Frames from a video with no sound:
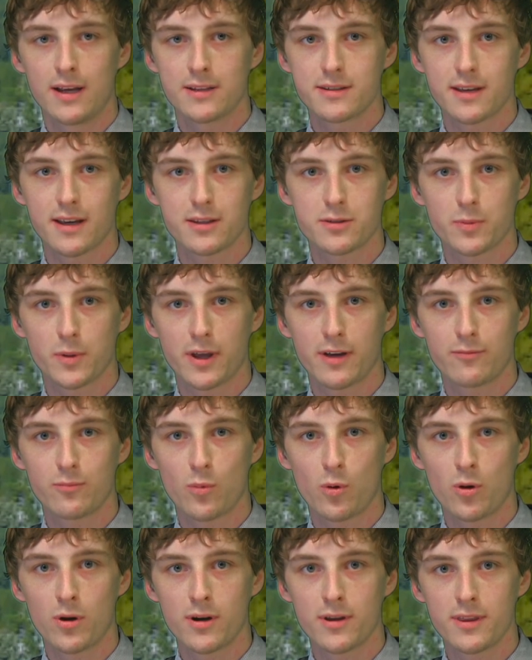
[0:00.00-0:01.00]
says will have
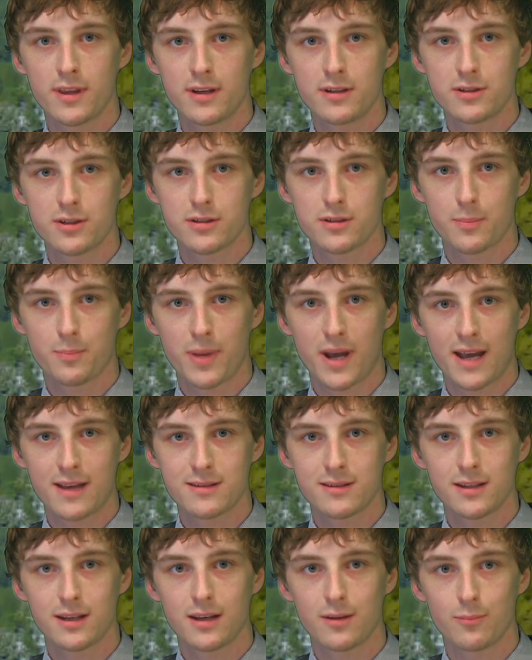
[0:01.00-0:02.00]
more than just a
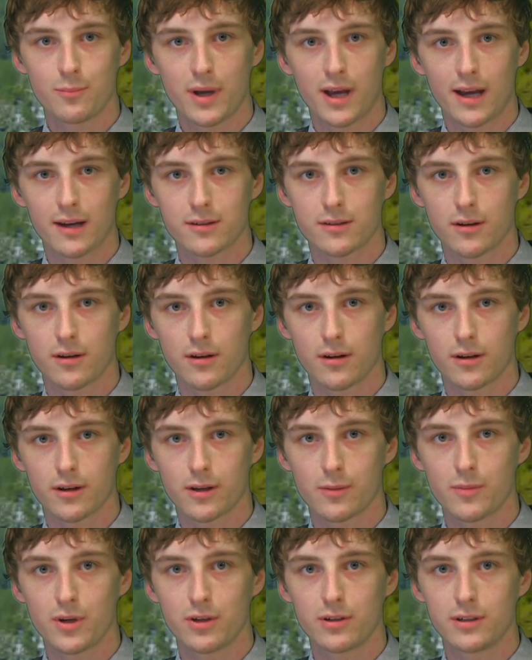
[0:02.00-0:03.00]
passing impact on our
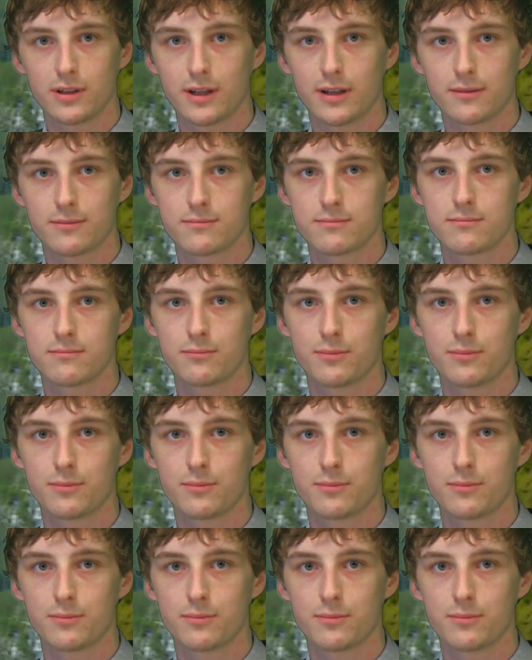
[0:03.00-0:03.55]
community.